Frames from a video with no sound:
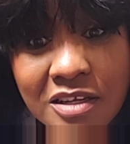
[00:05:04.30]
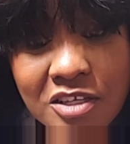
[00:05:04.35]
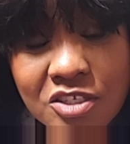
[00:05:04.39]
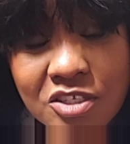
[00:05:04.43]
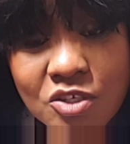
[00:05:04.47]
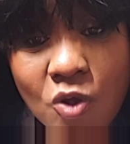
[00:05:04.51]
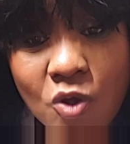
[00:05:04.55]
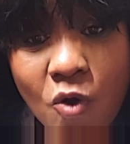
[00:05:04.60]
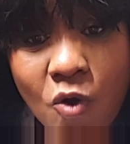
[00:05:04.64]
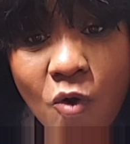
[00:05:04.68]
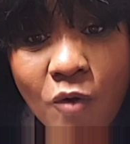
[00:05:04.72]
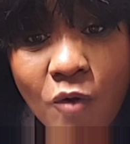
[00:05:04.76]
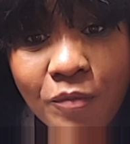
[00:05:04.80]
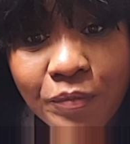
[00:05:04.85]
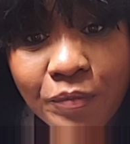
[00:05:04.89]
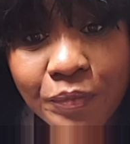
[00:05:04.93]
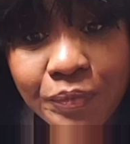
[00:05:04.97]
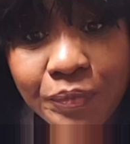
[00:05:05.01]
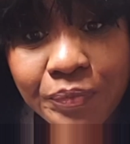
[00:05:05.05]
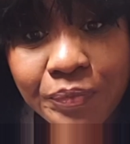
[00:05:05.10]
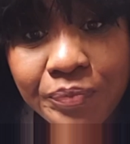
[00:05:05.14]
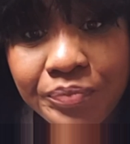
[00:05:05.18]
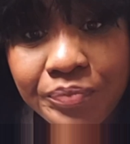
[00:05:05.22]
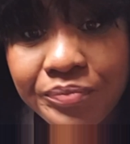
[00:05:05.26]
So,
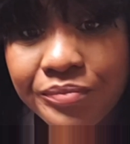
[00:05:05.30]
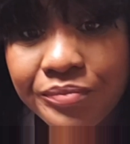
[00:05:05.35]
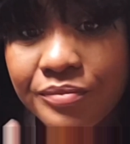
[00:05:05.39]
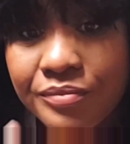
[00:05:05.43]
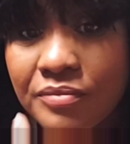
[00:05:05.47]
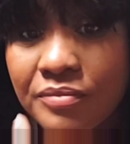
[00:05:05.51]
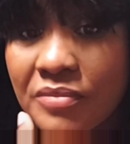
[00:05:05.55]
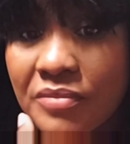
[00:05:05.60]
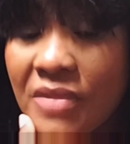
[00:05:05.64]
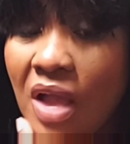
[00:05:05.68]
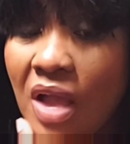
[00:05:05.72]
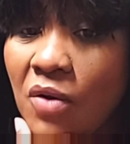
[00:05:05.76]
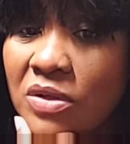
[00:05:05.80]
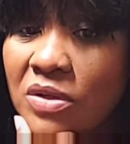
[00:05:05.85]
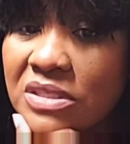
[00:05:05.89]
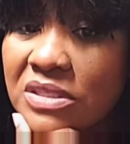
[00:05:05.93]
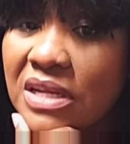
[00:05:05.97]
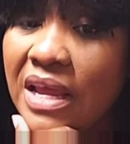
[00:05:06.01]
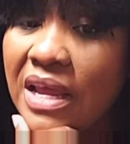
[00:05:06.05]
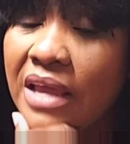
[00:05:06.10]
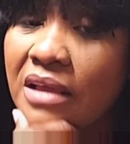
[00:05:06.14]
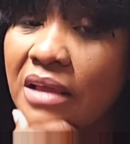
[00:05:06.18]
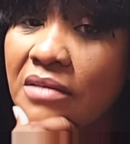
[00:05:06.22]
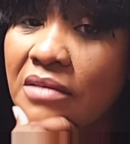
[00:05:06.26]
I was
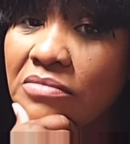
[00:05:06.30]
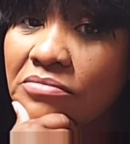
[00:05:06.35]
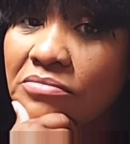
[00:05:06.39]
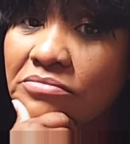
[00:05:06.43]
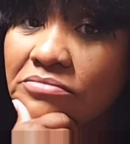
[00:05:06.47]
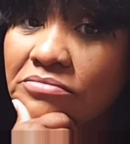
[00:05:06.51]
like,